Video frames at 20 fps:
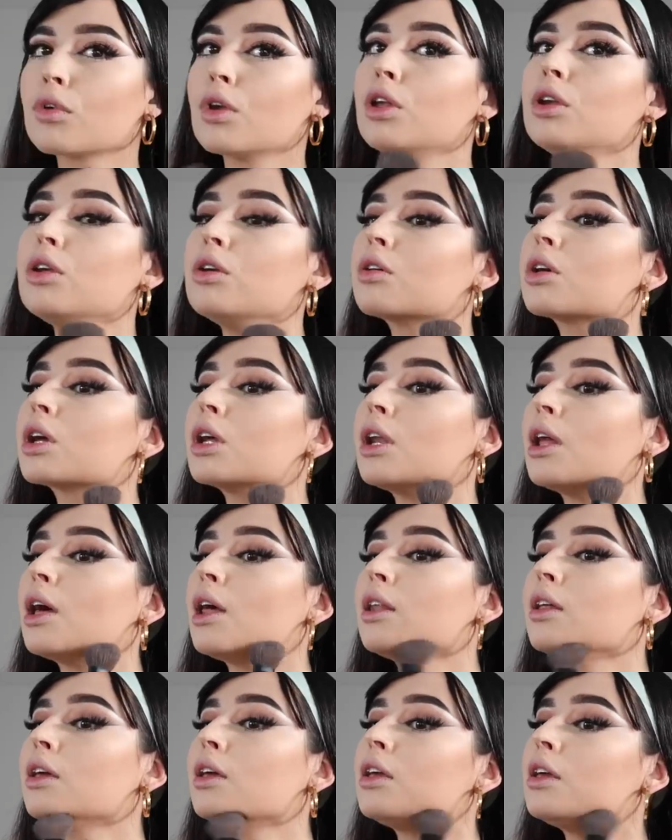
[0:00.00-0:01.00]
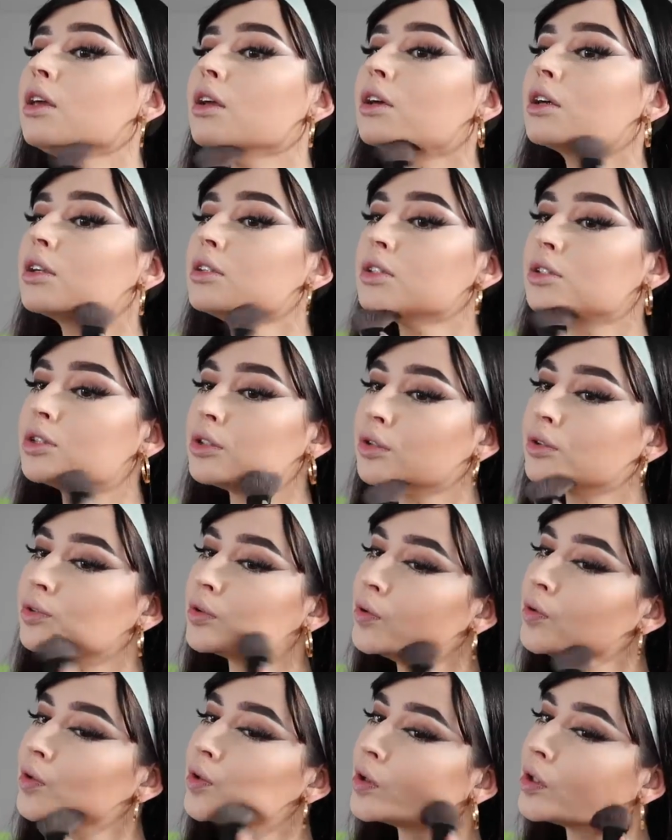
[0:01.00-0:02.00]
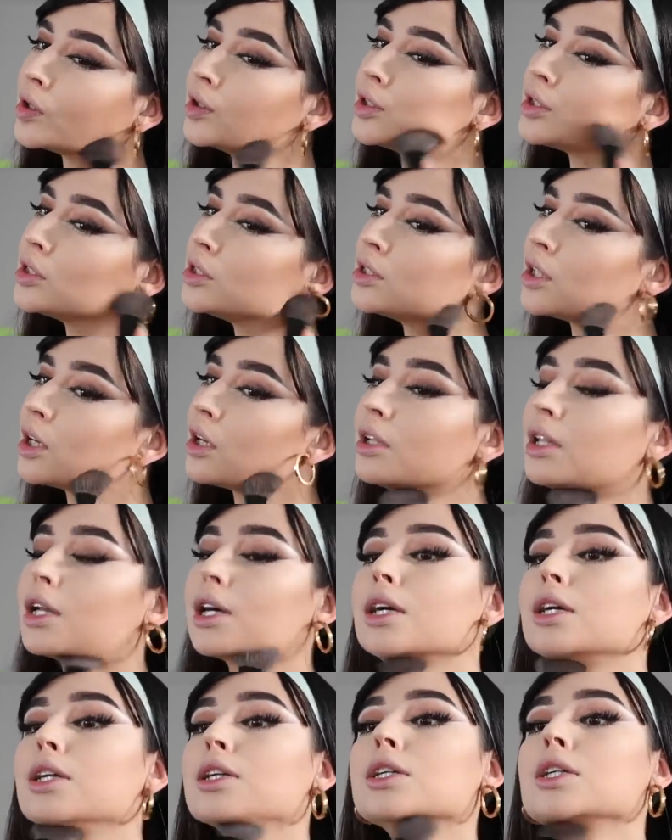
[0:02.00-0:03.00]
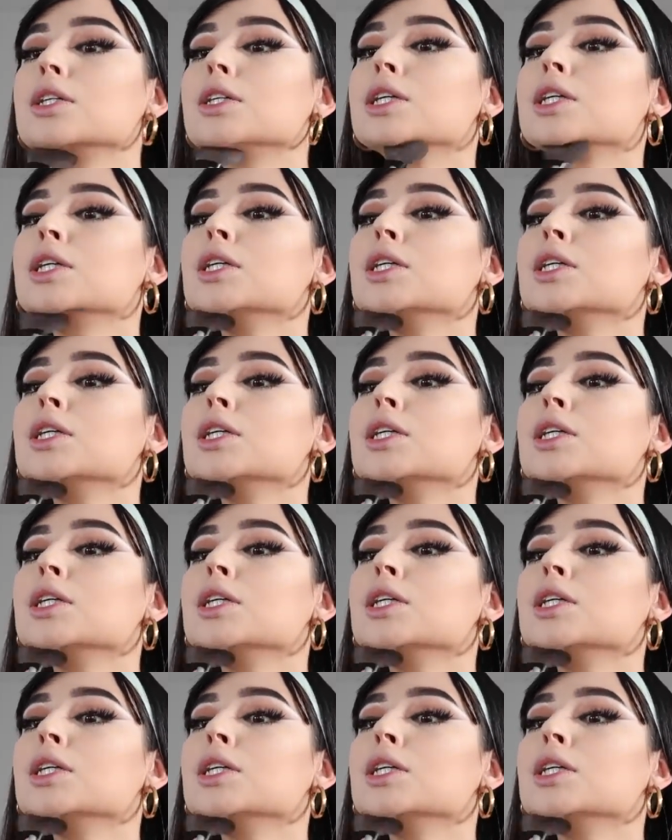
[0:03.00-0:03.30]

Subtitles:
And you can add here too, on the jawline.